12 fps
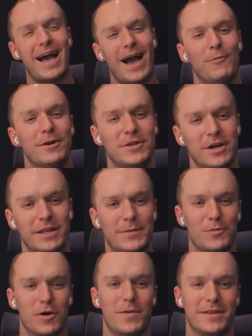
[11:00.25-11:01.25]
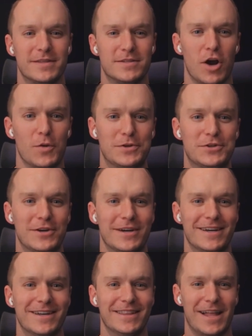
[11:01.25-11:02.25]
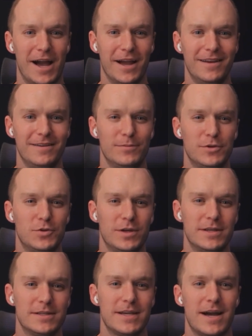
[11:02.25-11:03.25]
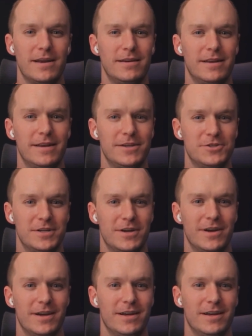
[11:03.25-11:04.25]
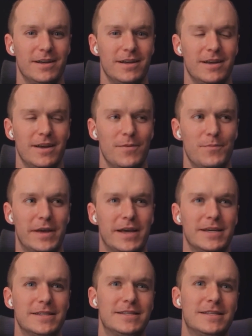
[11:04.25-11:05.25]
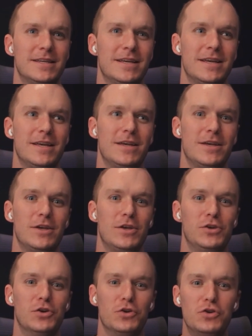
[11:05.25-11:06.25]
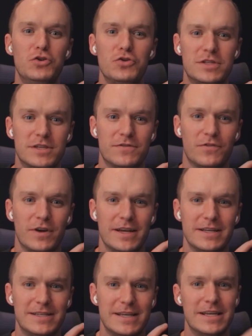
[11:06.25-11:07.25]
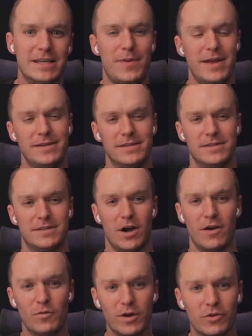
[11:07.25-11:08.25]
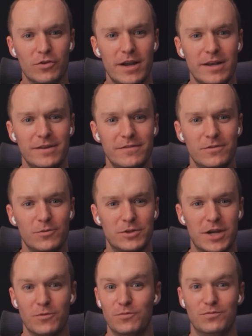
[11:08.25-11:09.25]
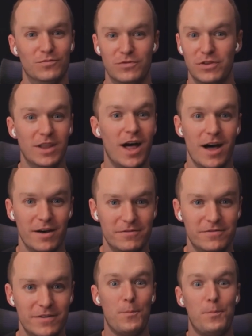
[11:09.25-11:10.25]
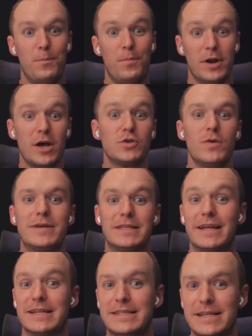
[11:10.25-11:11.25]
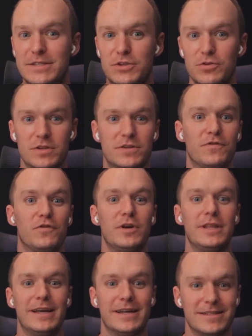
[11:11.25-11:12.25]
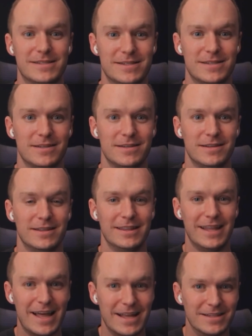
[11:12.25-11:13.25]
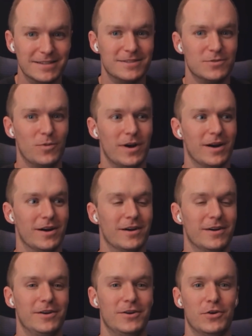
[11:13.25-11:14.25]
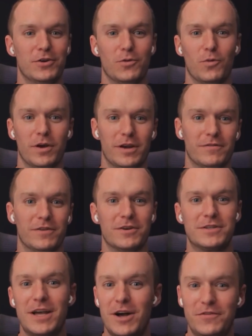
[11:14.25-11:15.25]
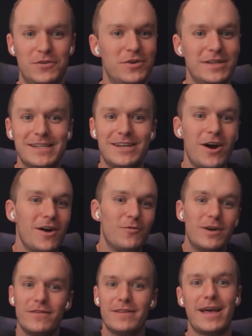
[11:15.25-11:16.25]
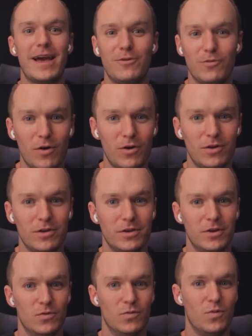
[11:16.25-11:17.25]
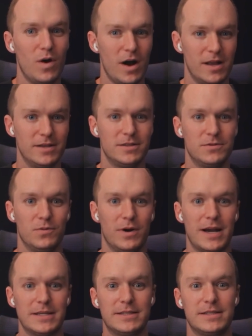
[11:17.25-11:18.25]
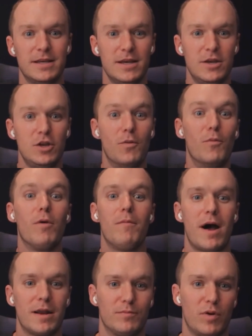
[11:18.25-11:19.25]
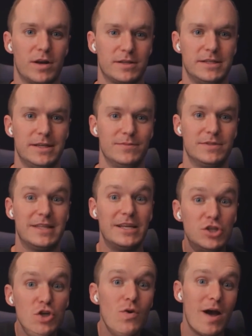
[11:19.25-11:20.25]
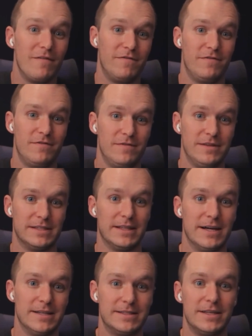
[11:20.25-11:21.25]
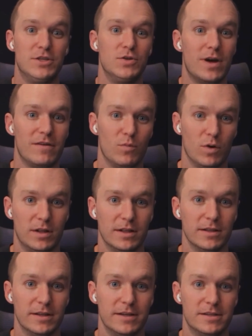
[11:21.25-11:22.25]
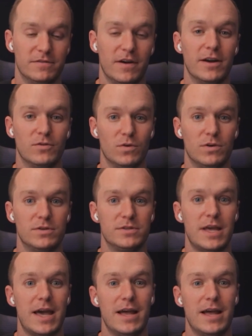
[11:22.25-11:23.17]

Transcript: I want to talk a little bit more about this arbitrary line between design and engineering because you use this phrase independent software creative, which I love, but also it makes a lot of sense through this freelance lens where you're working for yourself. You get to carve whatever the heck role you want, whereas more modern product teams, they do have these lines. They do have more clearly defined roles.